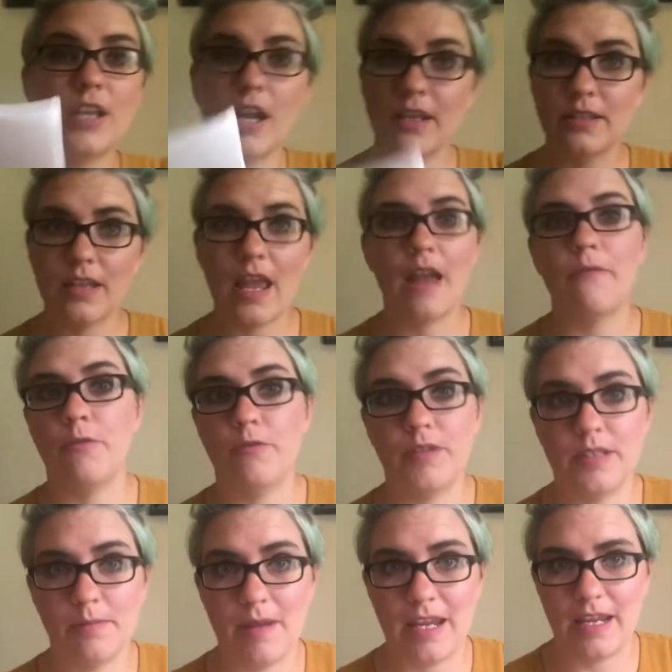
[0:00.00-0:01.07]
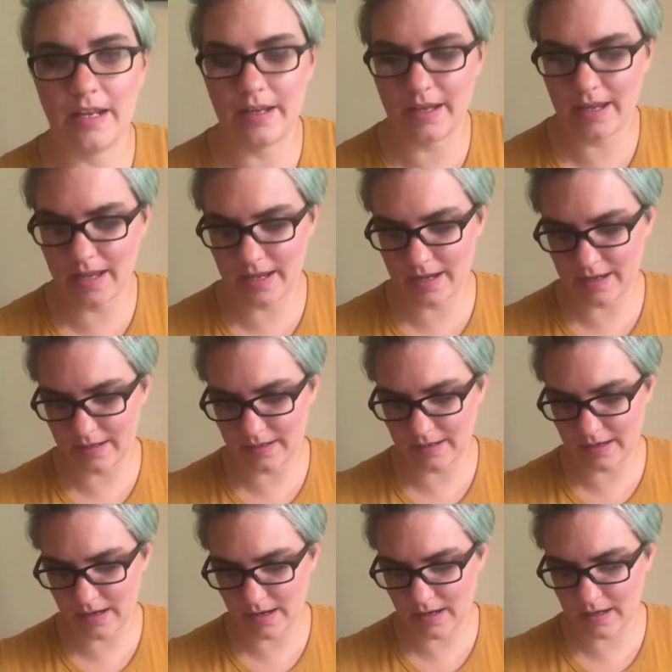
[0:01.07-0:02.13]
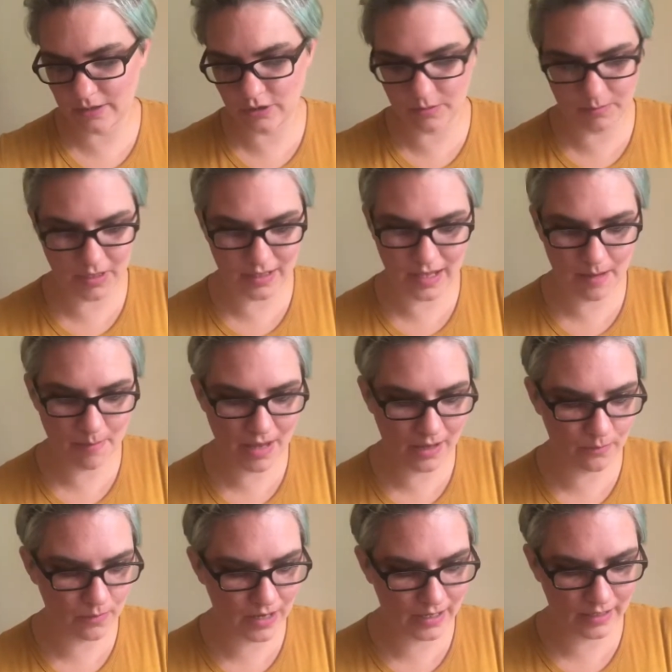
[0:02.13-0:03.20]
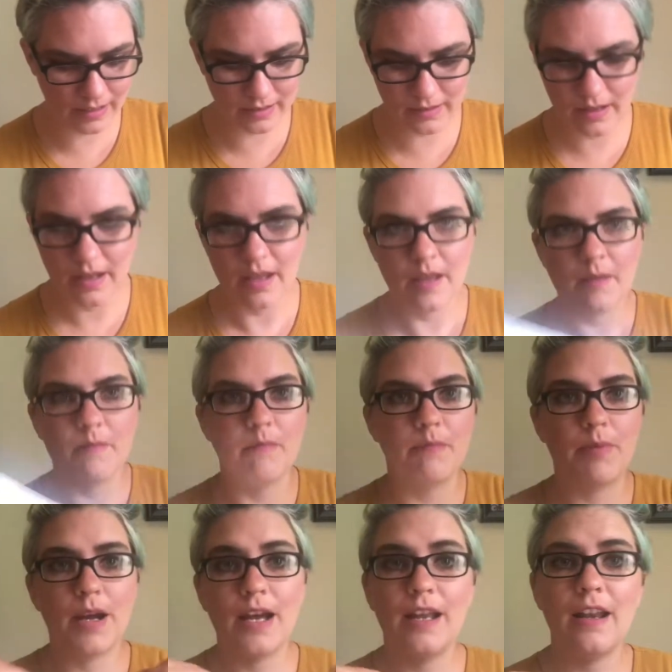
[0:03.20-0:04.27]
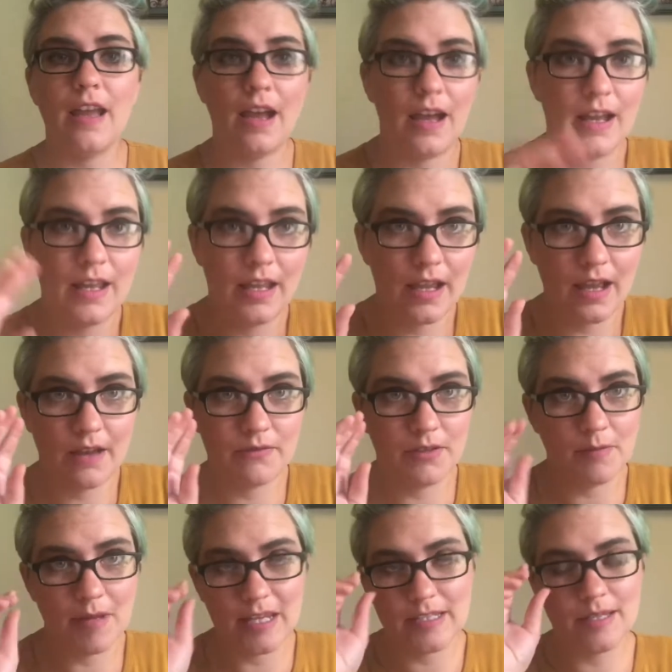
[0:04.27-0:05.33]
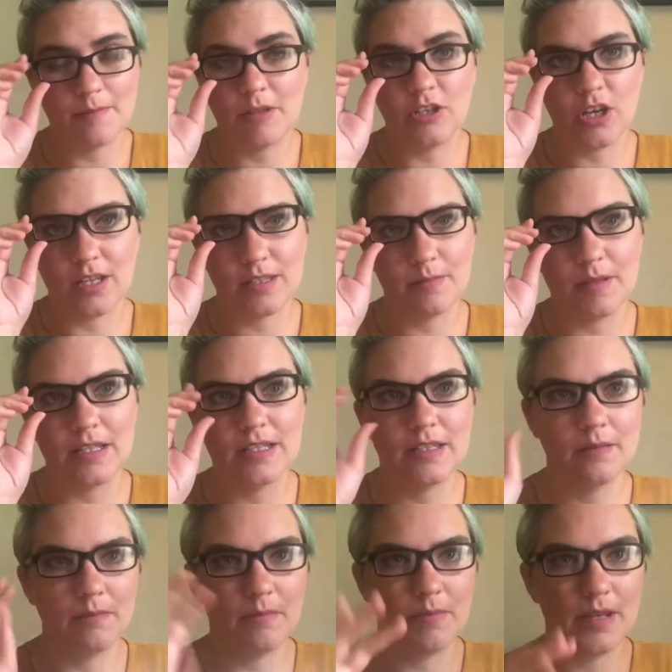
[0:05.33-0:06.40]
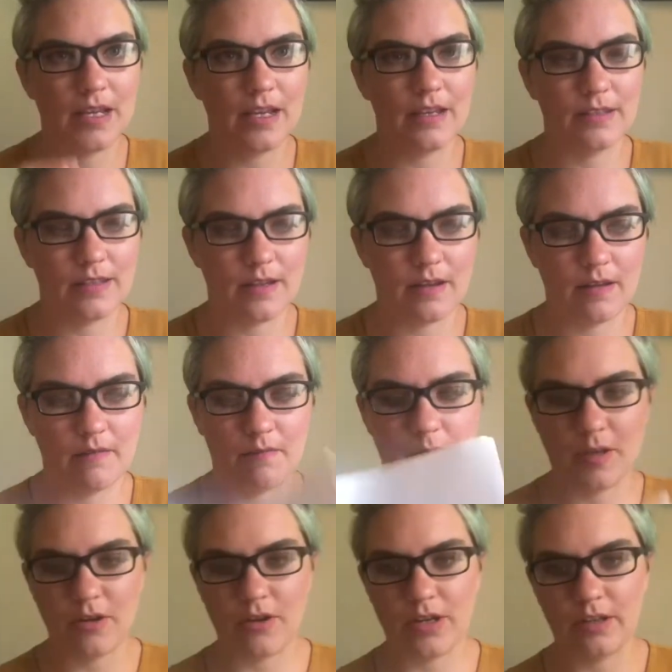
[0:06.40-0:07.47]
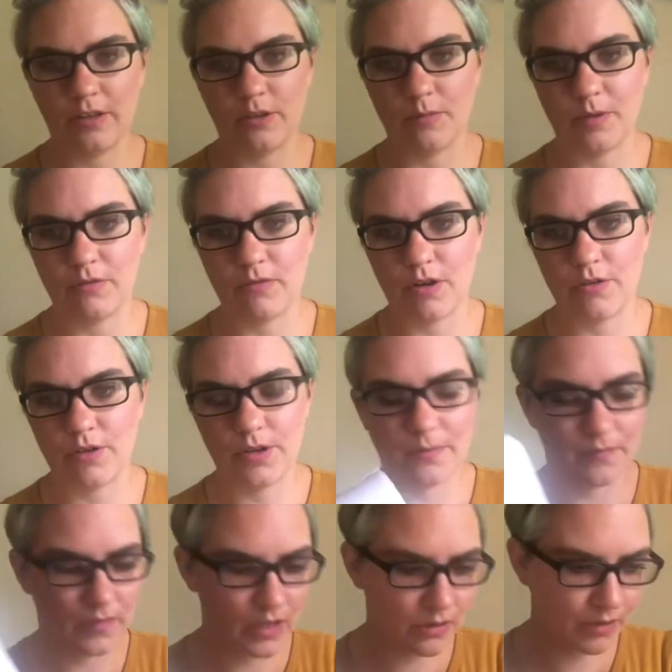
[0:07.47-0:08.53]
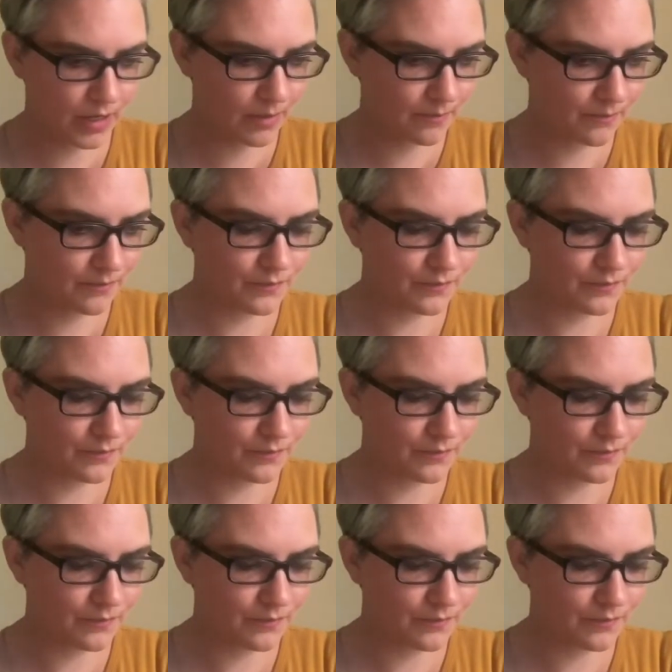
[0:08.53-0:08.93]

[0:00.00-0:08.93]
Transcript: tons, everyone's making it, and I jumped on that bandwagon, but I have to make some adjustments because I've been going a little bit rogue. Okay.